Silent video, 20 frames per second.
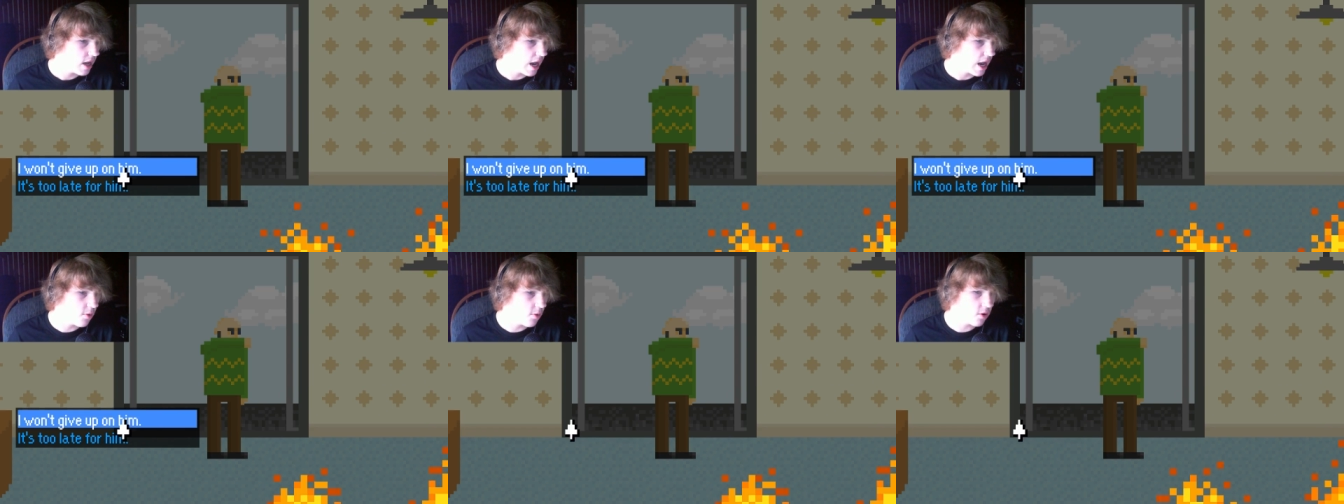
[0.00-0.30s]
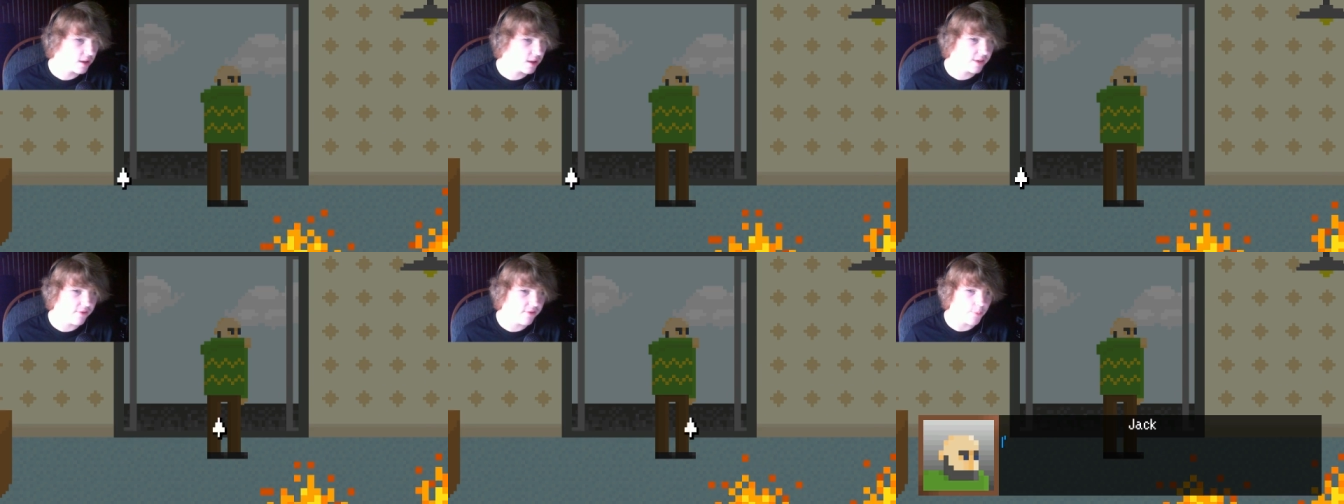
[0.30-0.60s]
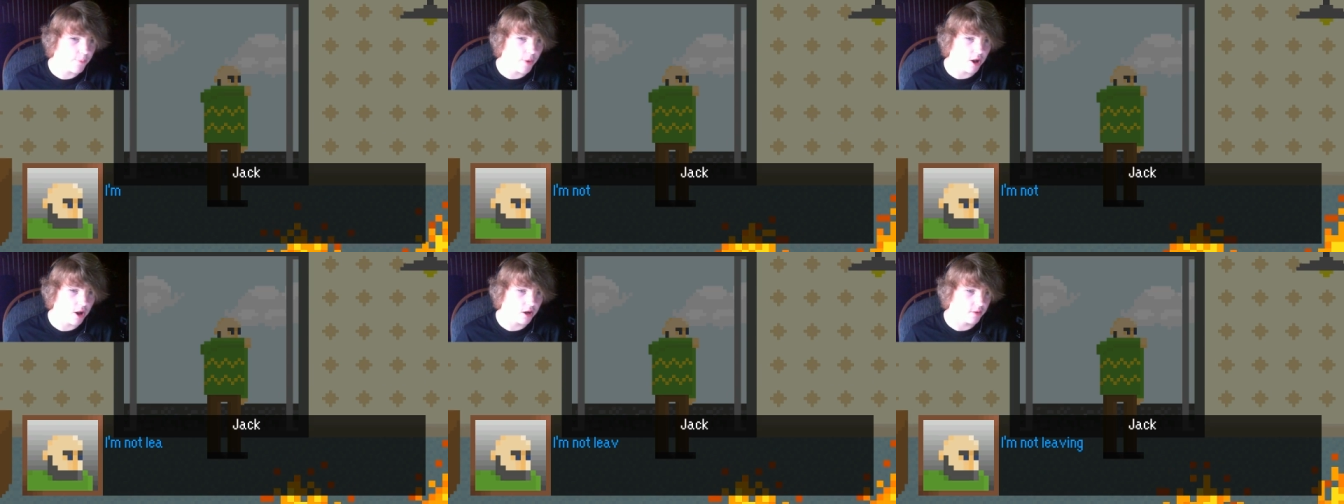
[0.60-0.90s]
I won't give
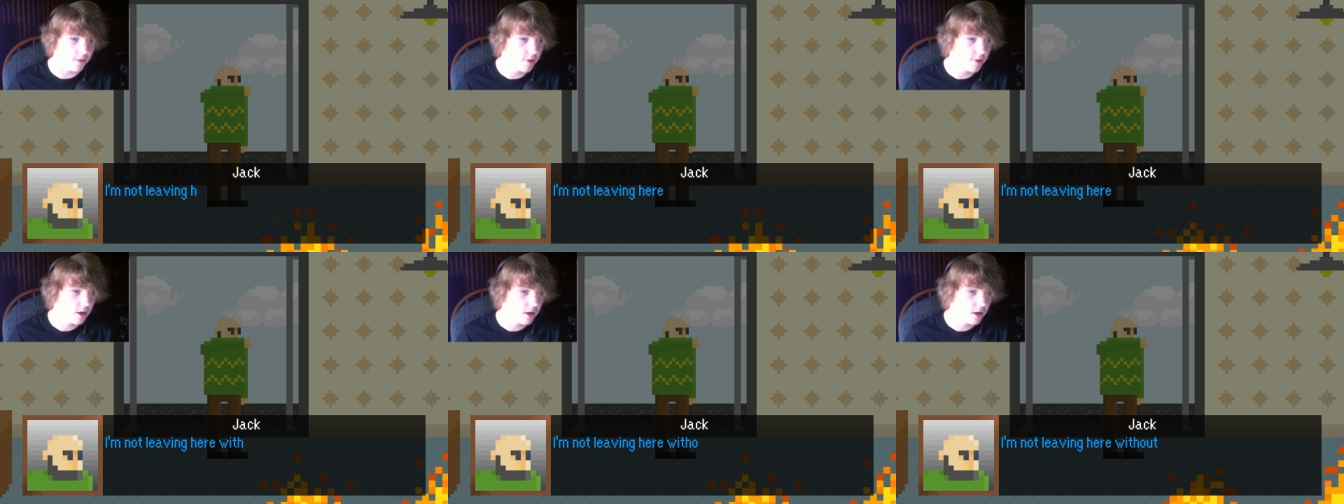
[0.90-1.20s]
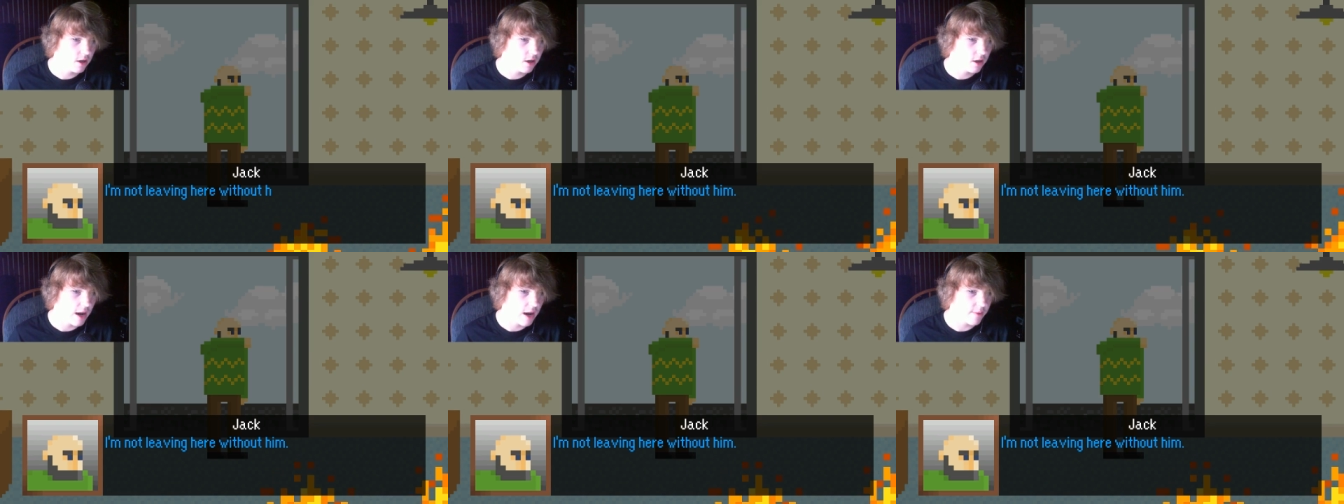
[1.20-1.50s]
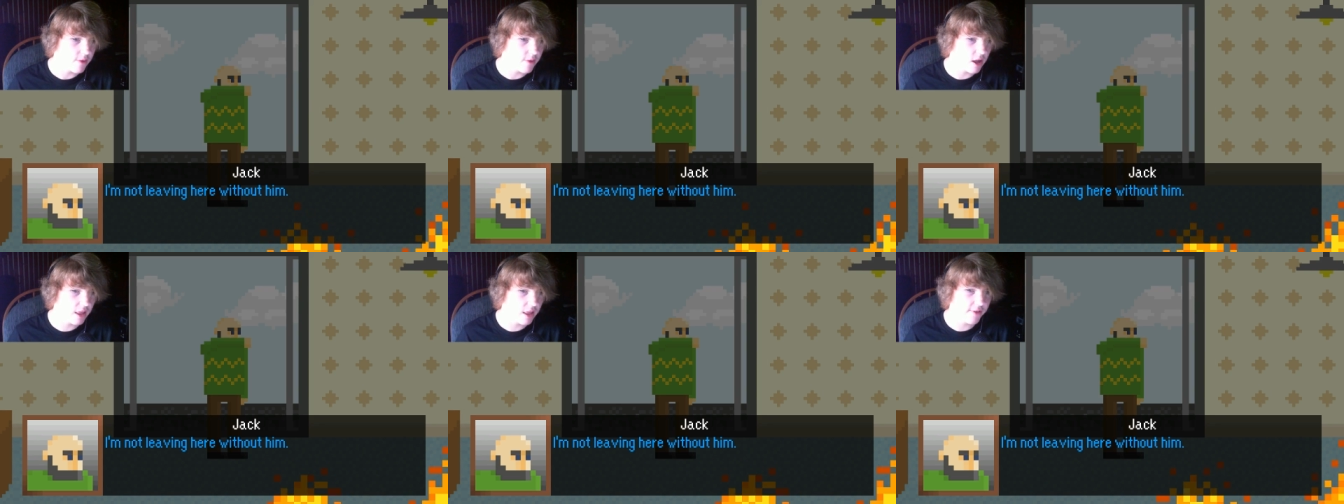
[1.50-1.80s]
up on him.
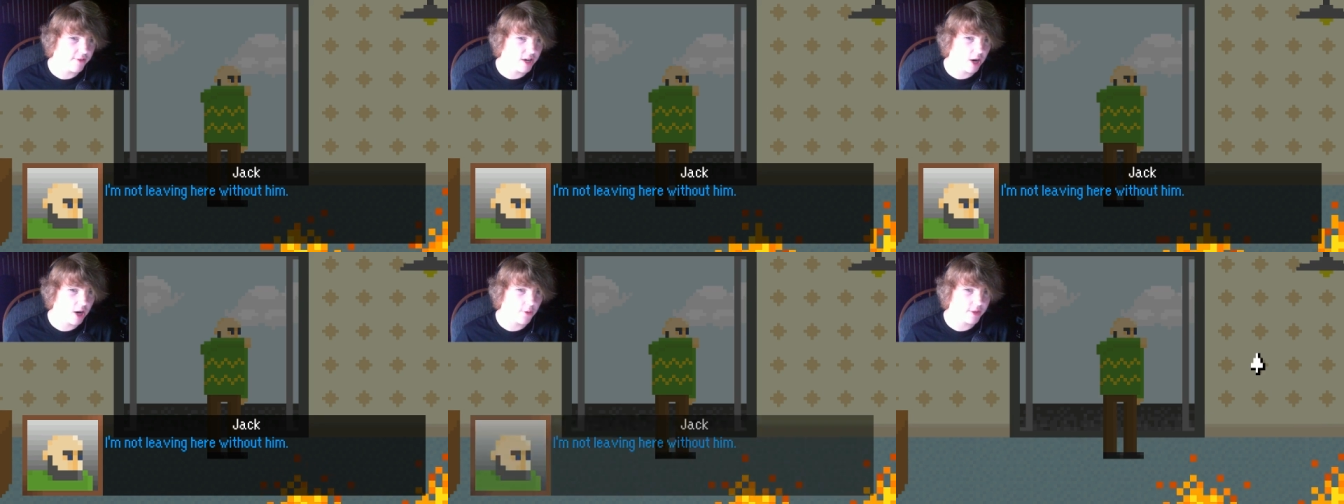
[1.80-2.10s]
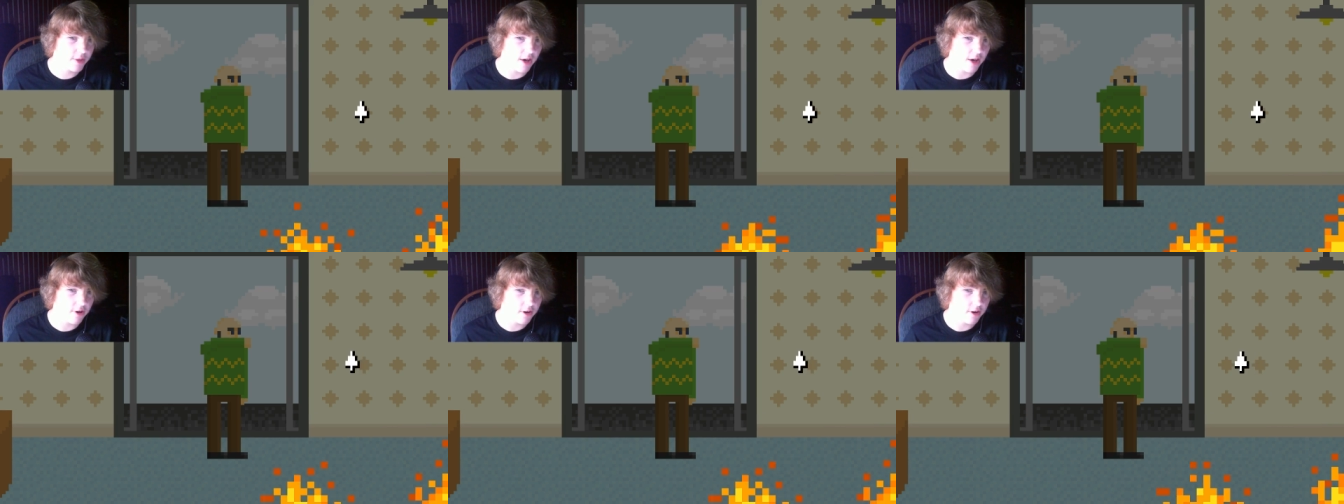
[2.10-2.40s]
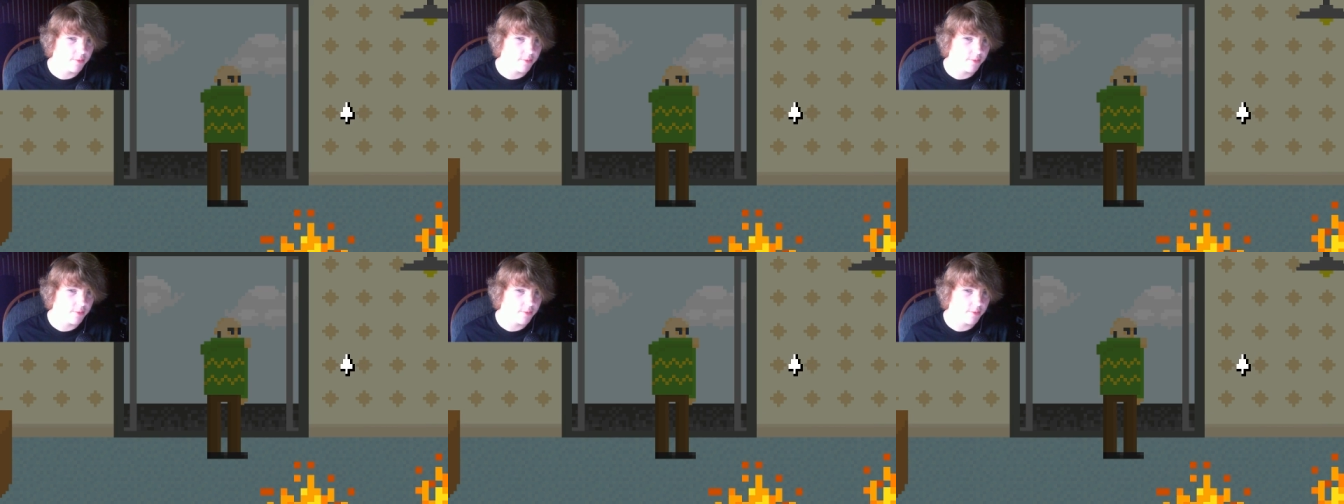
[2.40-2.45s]
I'm not leaving here without